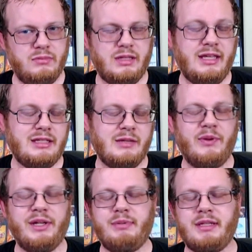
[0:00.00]
The Easter
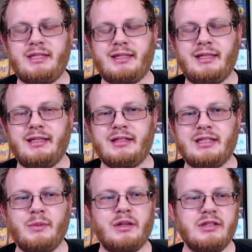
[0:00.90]
Bunny basically looks
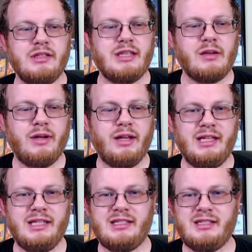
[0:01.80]
at him and goes, It's like, well,
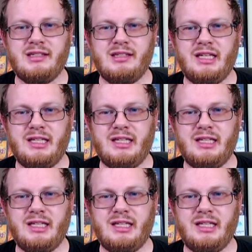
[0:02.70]
it's